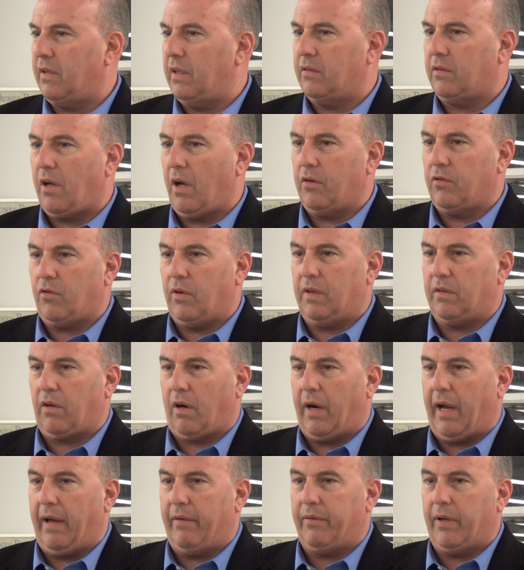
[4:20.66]
these countries
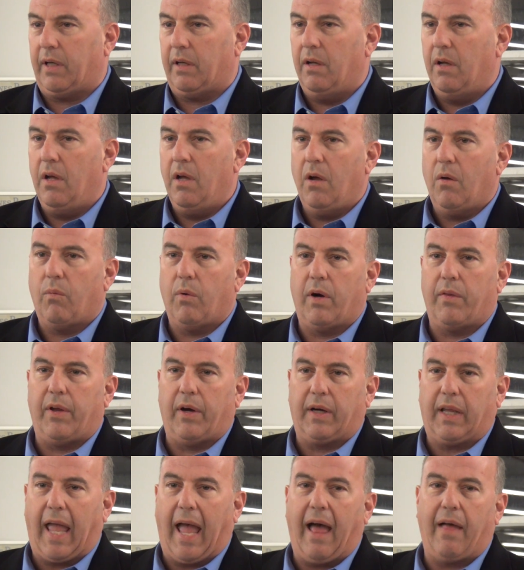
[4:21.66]
are having, where
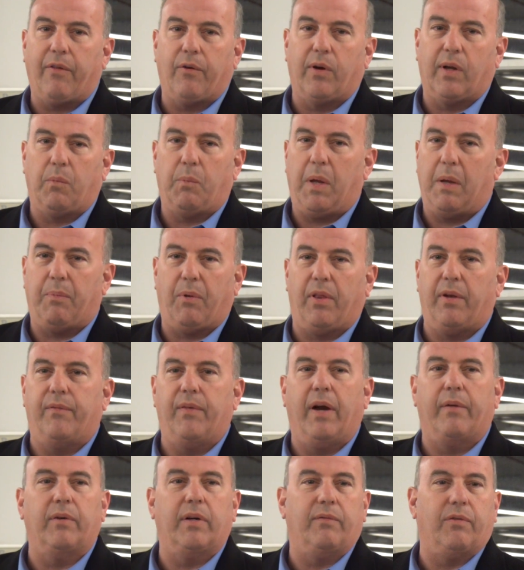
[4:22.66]
they're gathering people that have
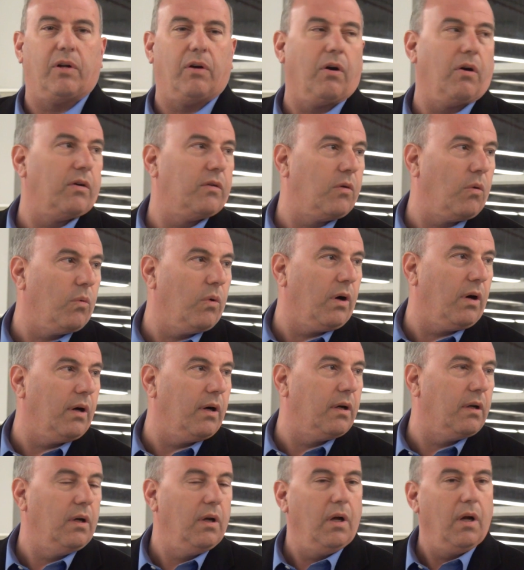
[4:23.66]
never even heard the
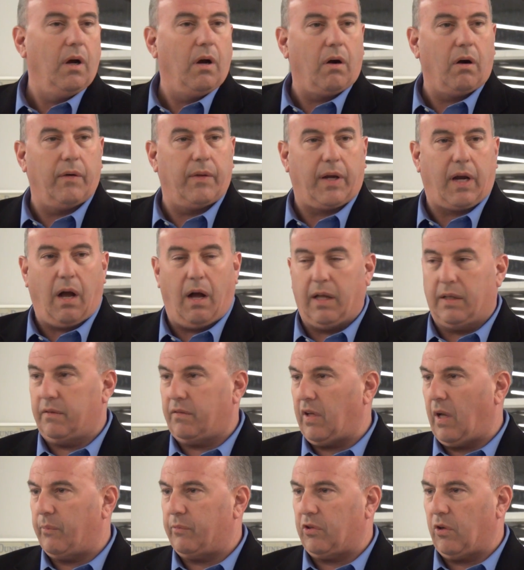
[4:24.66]
word or the
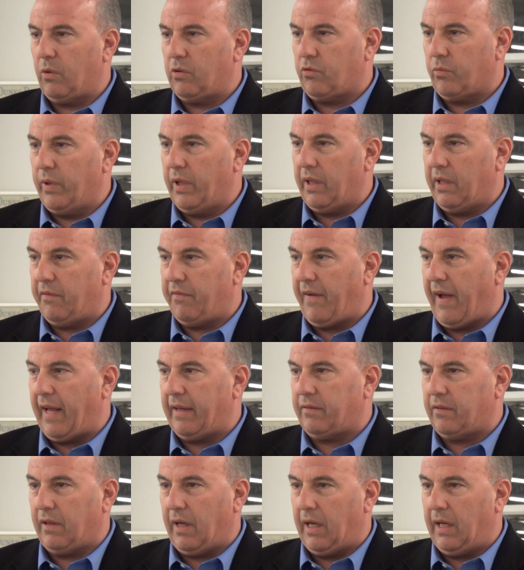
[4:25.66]
concept. So it's really
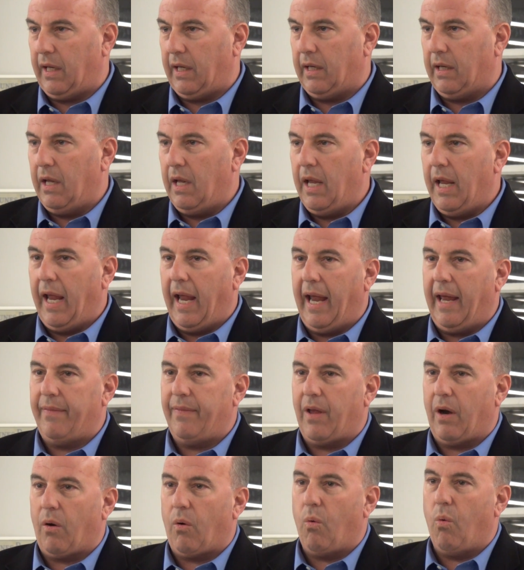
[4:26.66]
fascinating,
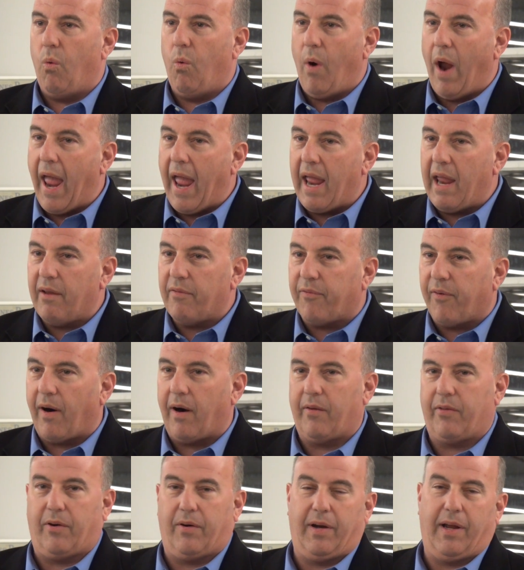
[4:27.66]
and they're way
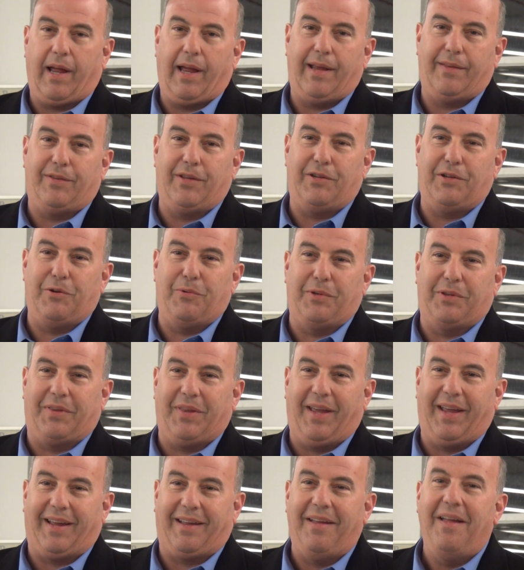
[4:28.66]
farther ahead than you would
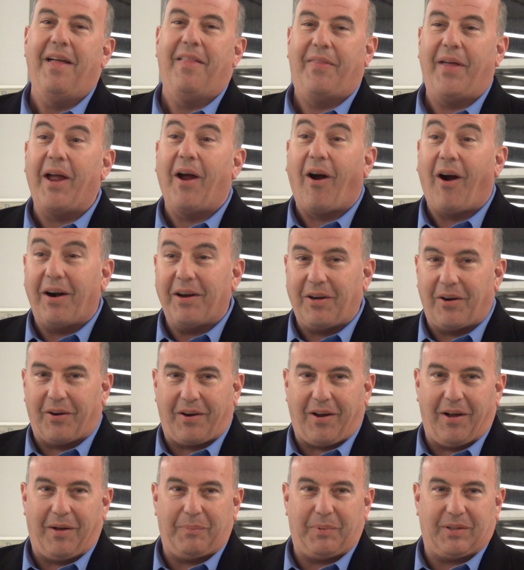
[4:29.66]
think. They are your
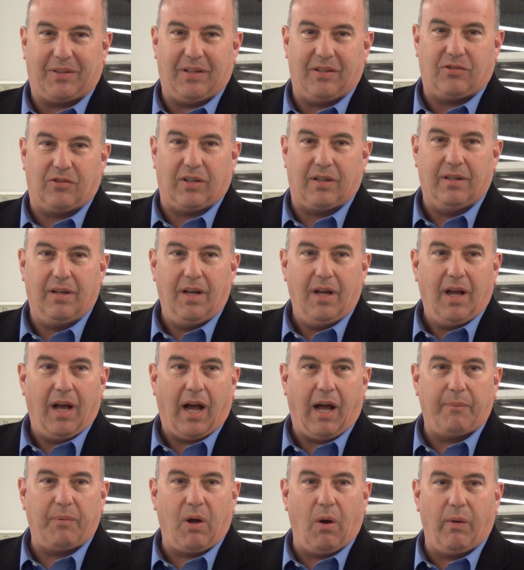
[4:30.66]
competition.
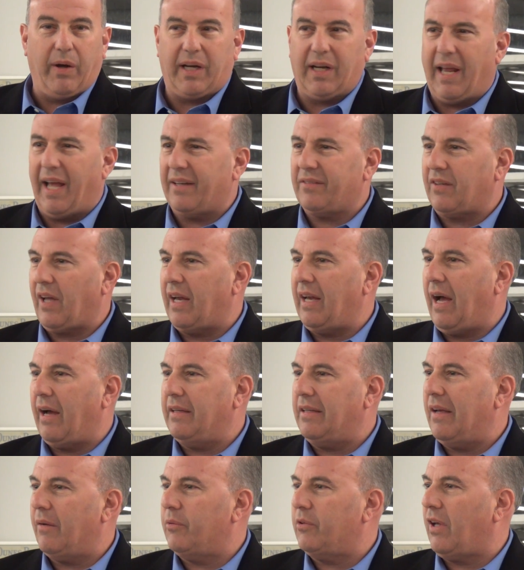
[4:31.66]
I'm going next. I
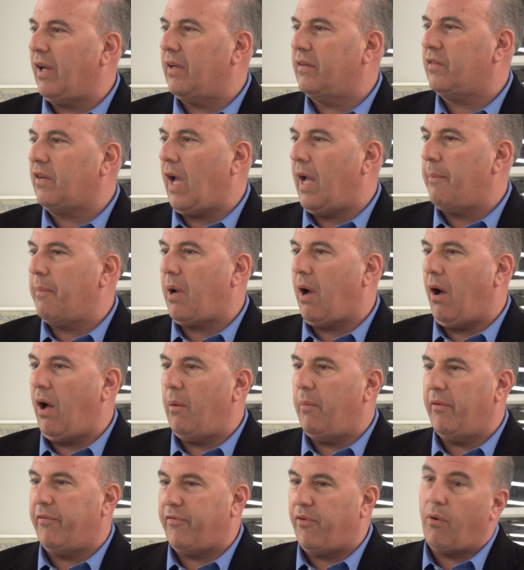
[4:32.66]
was on a Skype
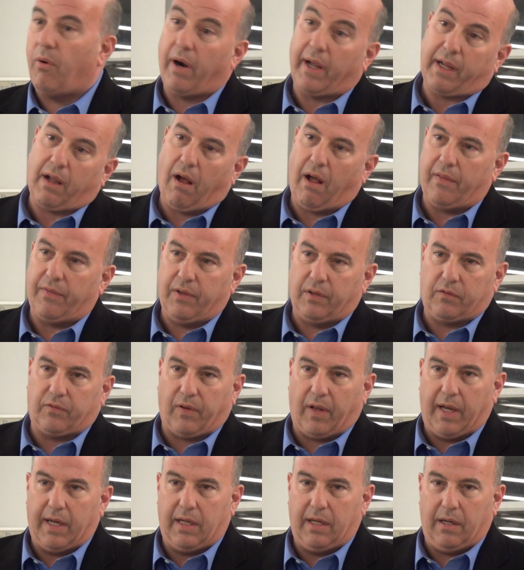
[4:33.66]
call before I caught this
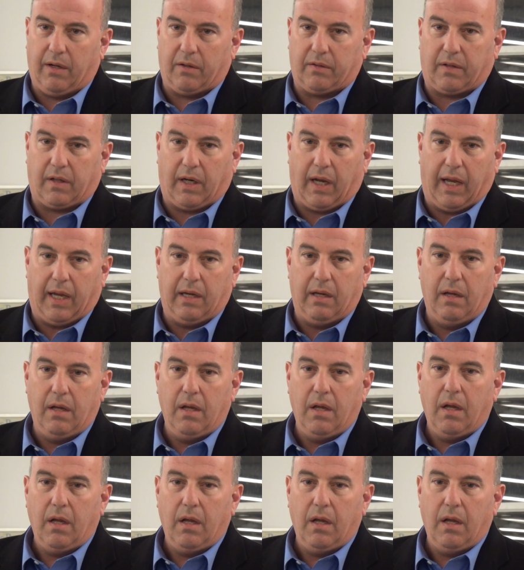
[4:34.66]
flight here today